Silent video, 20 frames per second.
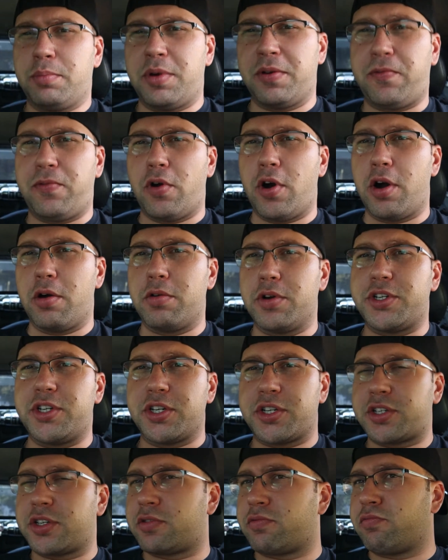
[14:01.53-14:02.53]
Before it would
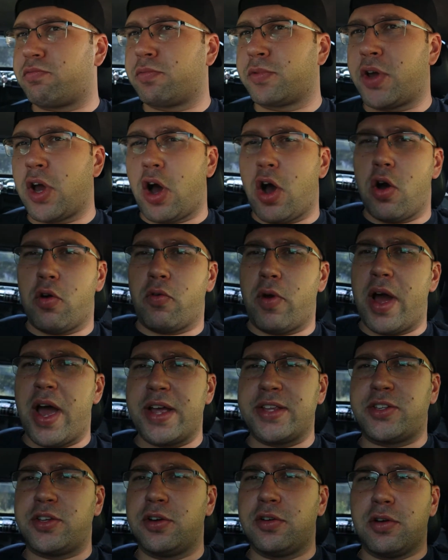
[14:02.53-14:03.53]
just go
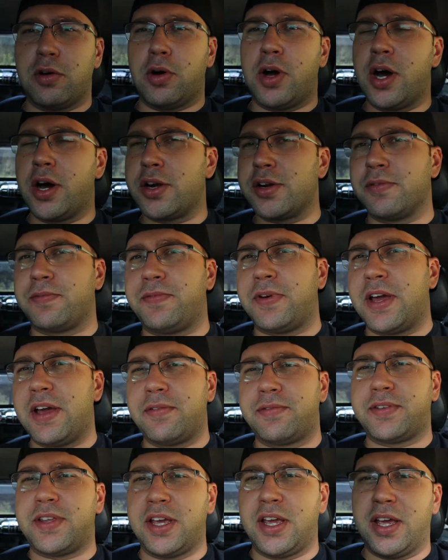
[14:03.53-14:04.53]
right to
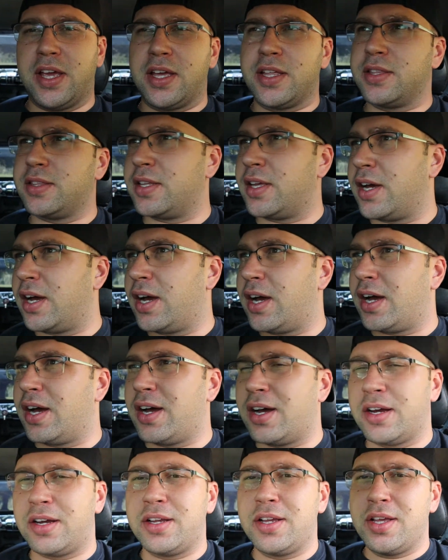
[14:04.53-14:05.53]
150 and
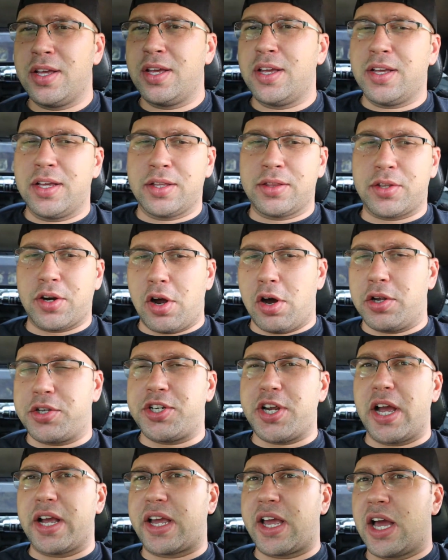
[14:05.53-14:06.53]
throw a
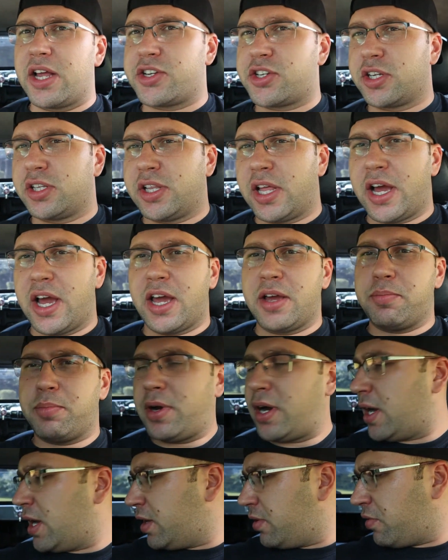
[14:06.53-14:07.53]
check engine light,
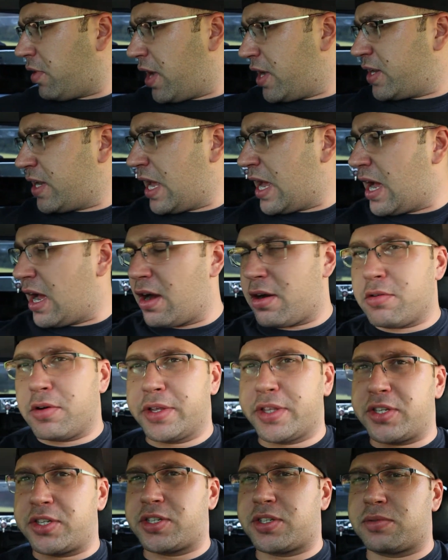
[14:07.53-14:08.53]
but right now
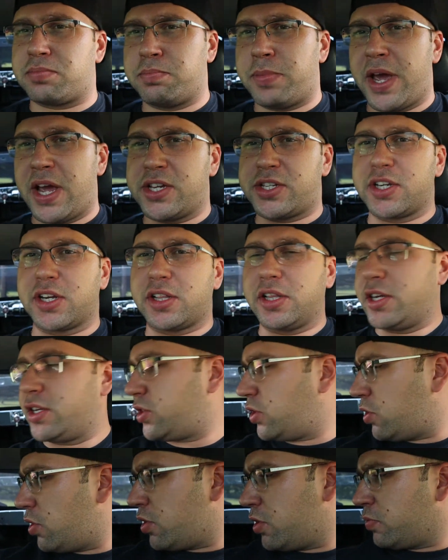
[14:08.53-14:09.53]
it's basically
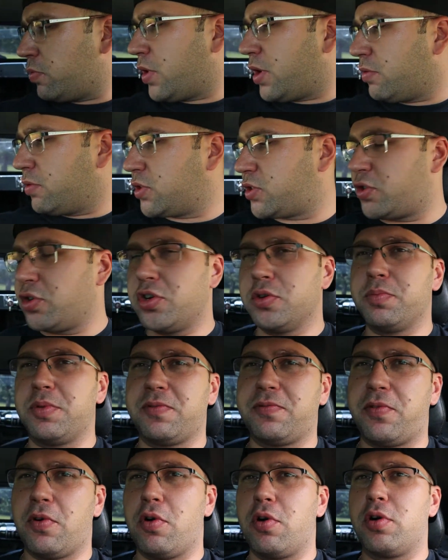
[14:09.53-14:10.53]
doing what it was doing
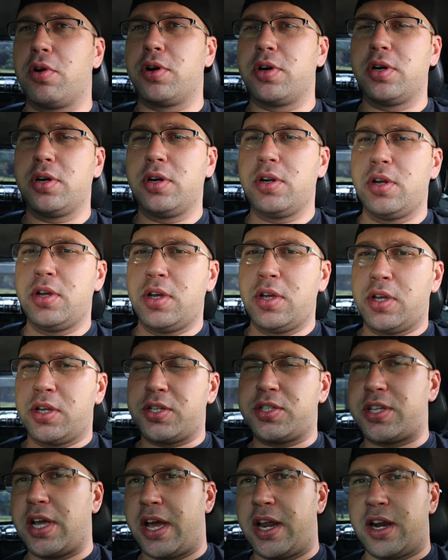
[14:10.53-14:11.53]
before,
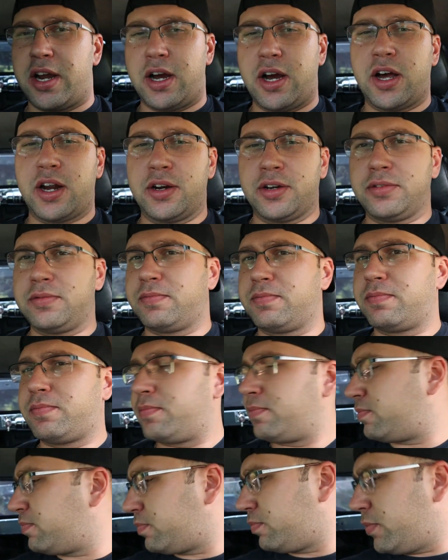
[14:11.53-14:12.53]
staying 100,
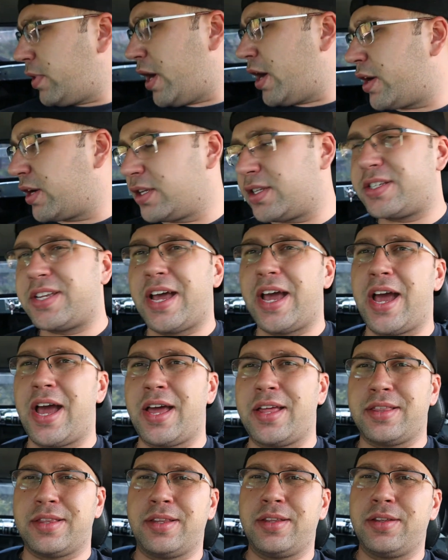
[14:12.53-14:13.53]

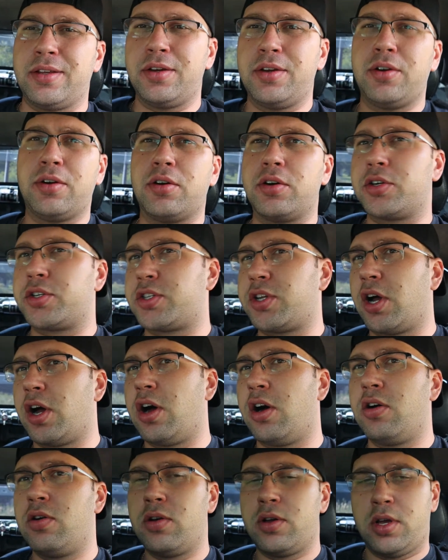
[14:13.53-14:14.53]
110 or
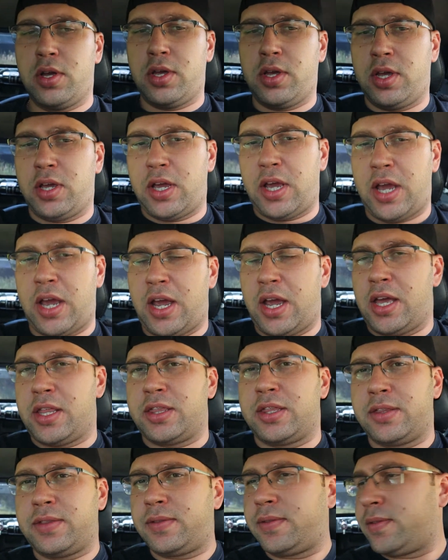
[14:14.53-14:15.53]
so, and